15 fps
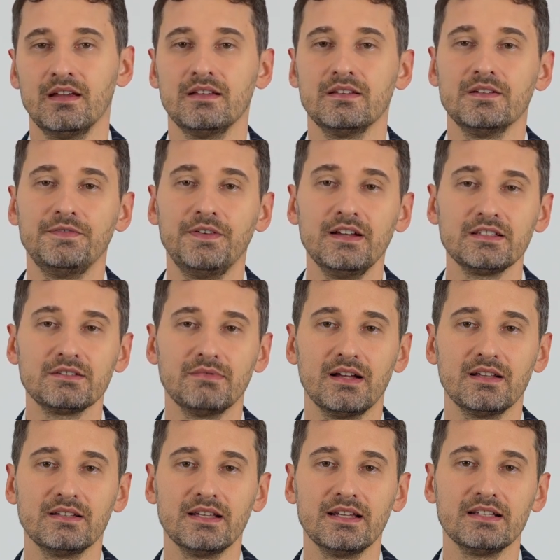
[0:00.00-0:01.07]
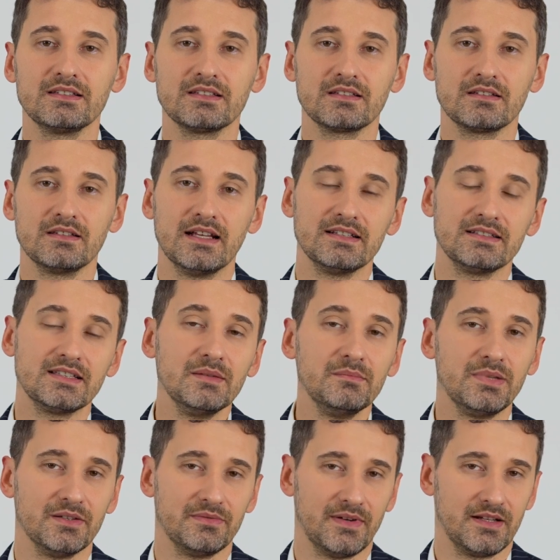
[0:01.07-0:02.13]
The first one is a
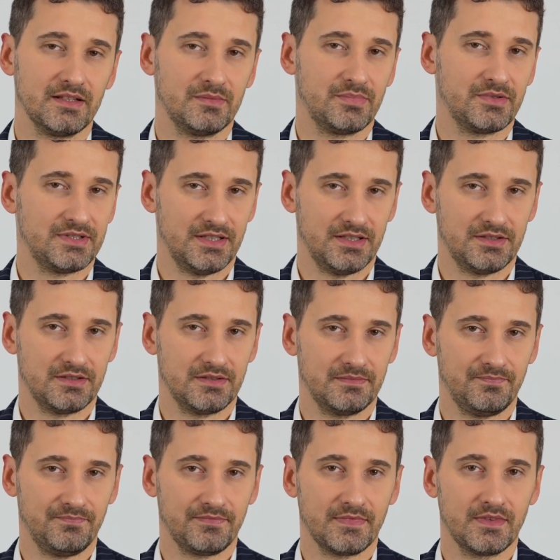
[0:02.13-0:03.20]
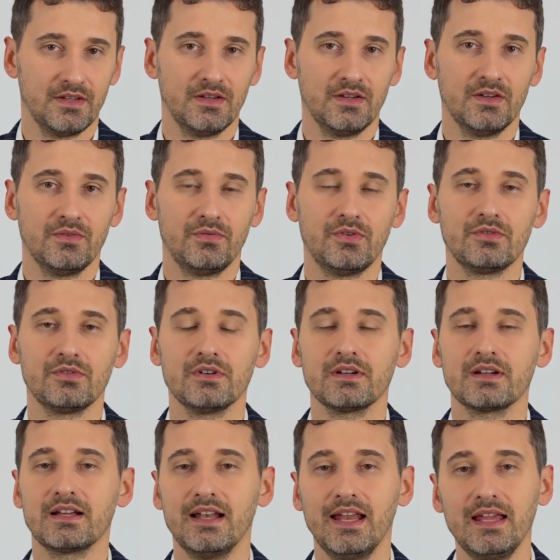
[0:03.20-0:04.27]
simplified procedure. For
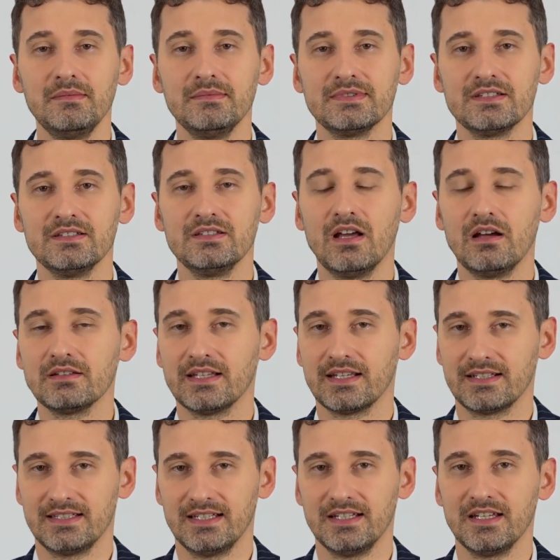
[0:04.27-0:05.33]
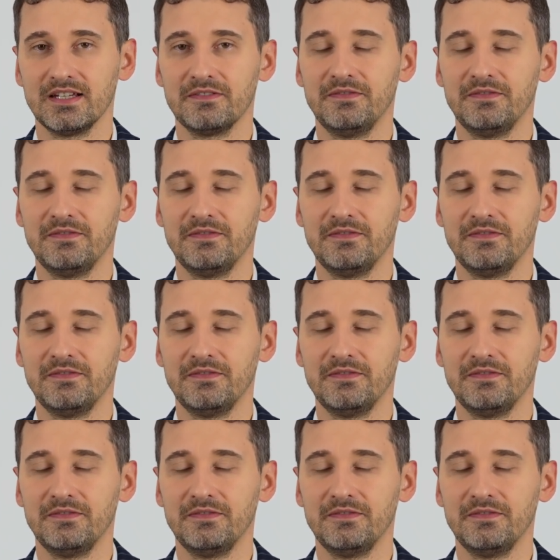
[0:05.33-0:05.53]
claims not exceeding